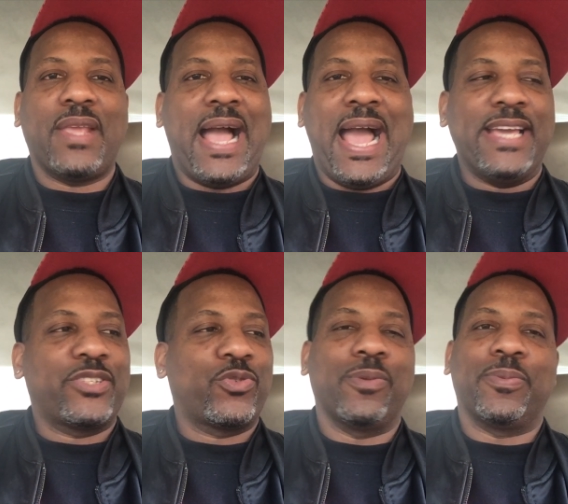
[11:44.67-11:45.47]
I ain't
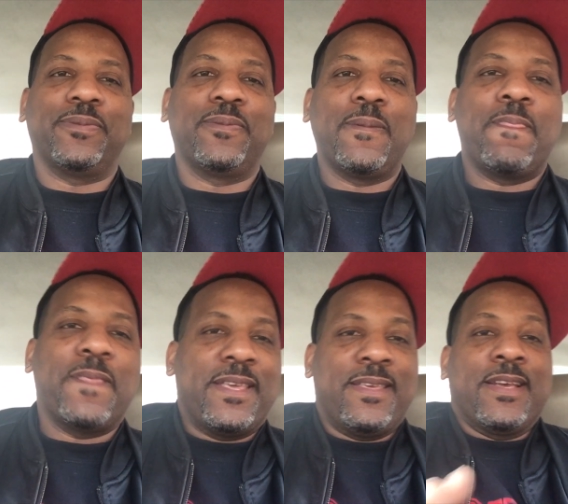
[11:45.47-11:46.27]
tripping.
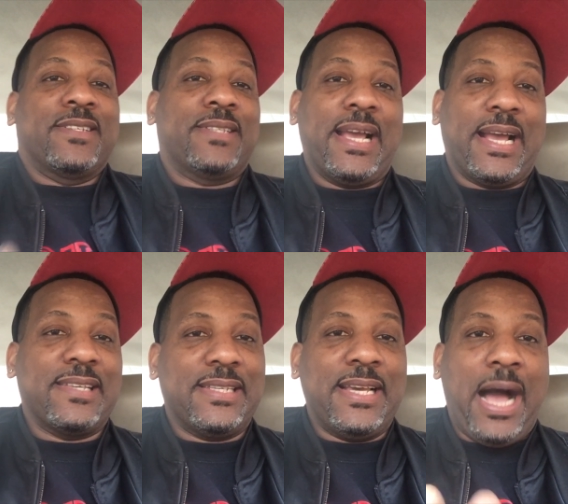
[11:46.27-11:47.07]
Because like I said,